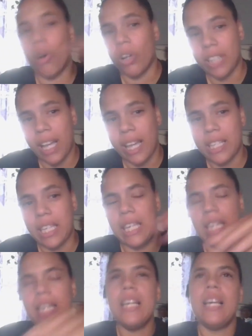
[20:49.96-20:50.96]
all
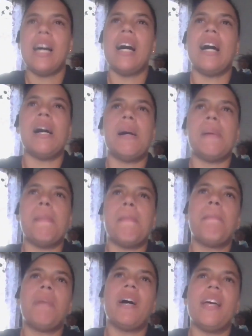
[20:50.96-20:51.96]
Nike.
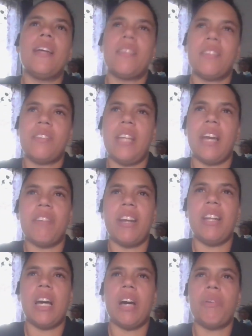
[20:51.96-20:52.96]
But yeah,
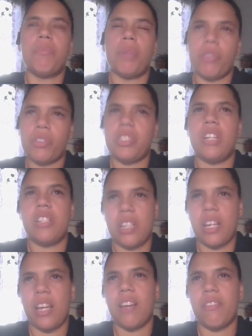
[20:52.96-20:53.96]
right now in my
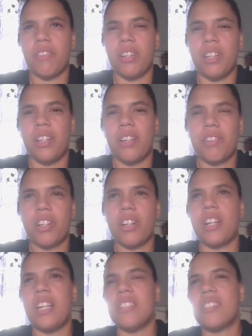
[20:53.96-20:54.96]
rotation I have
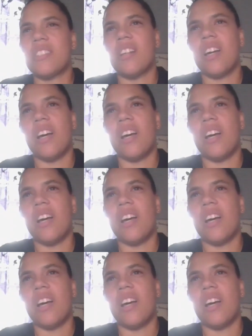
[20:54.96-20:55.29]
Curry's,